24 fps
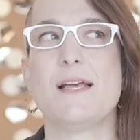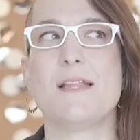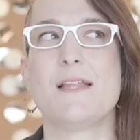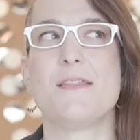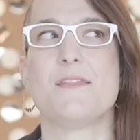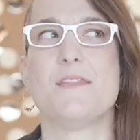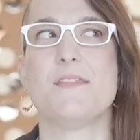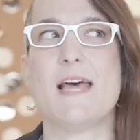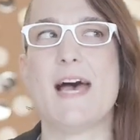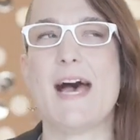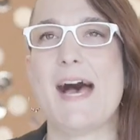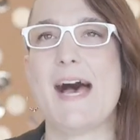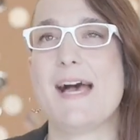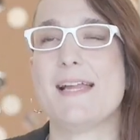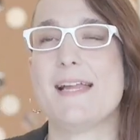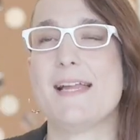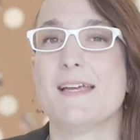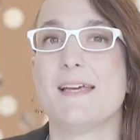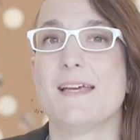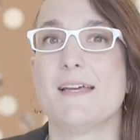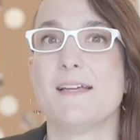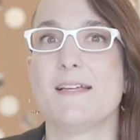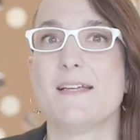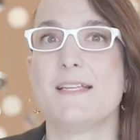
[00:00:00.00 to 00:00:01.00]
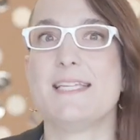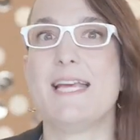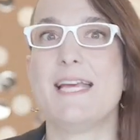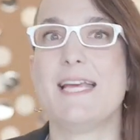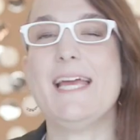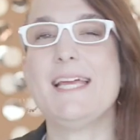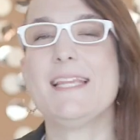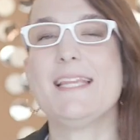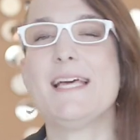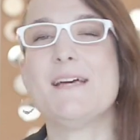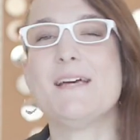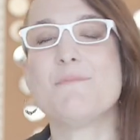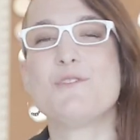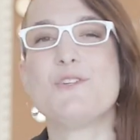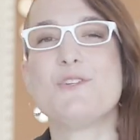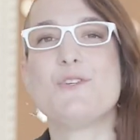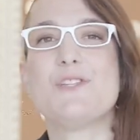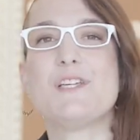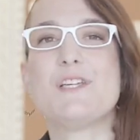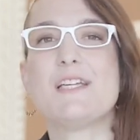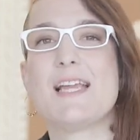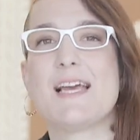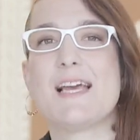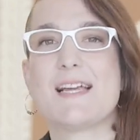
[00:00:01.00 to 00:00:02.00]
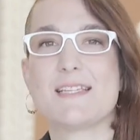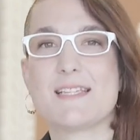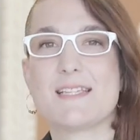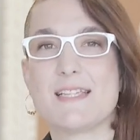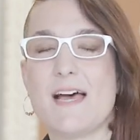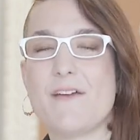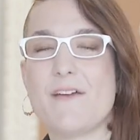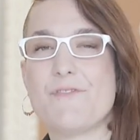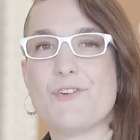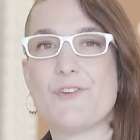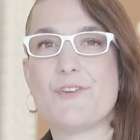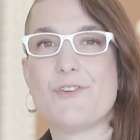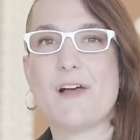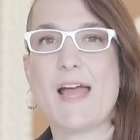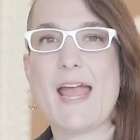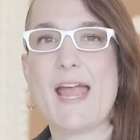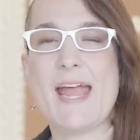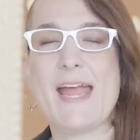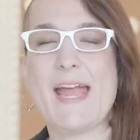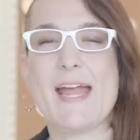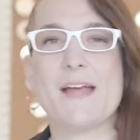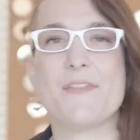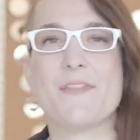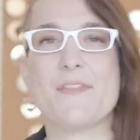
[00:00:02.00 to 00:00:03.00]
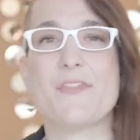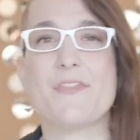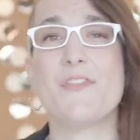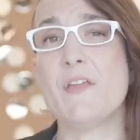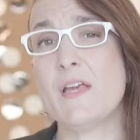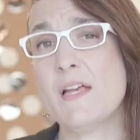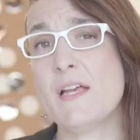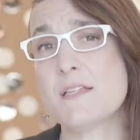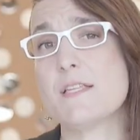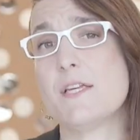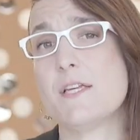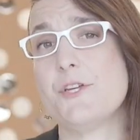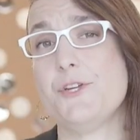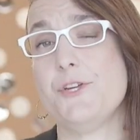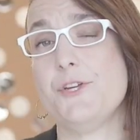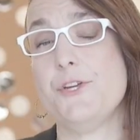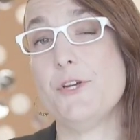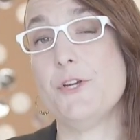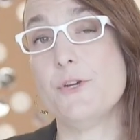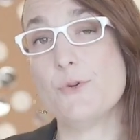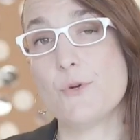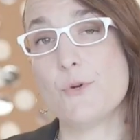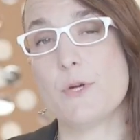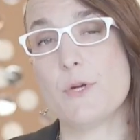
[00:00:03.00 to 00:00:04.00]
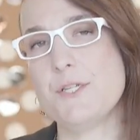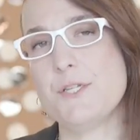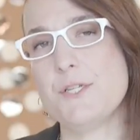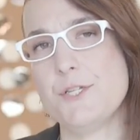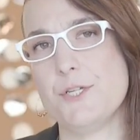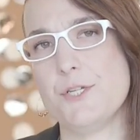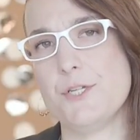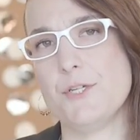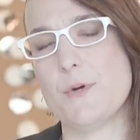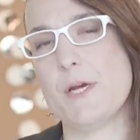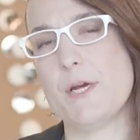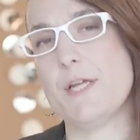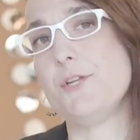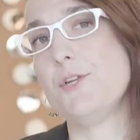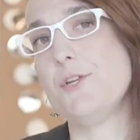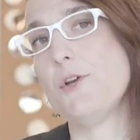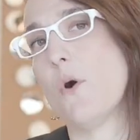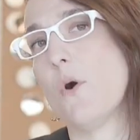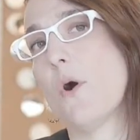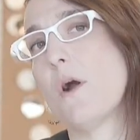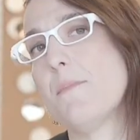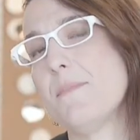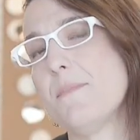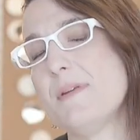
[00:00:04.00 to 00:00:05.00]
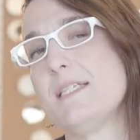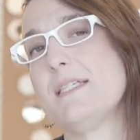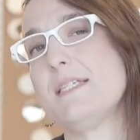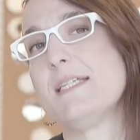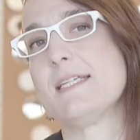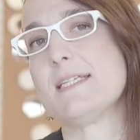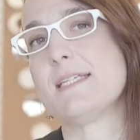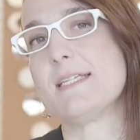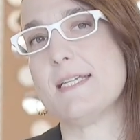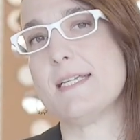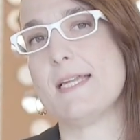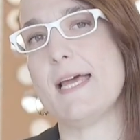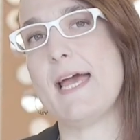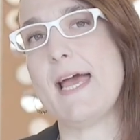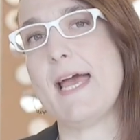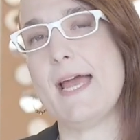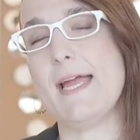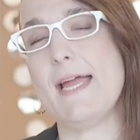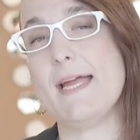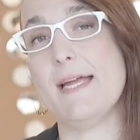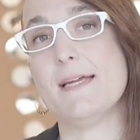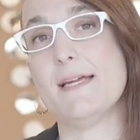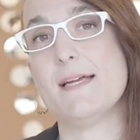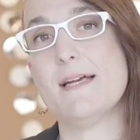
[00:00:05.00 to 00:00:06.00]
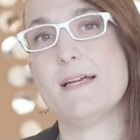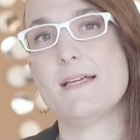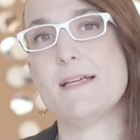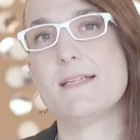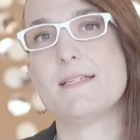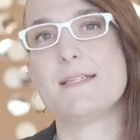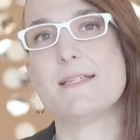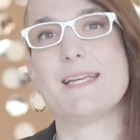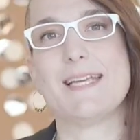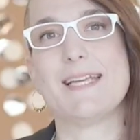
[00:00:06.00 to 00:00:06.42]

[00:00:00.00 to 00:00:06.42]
that take them to the next level, and things that you can do in your business today to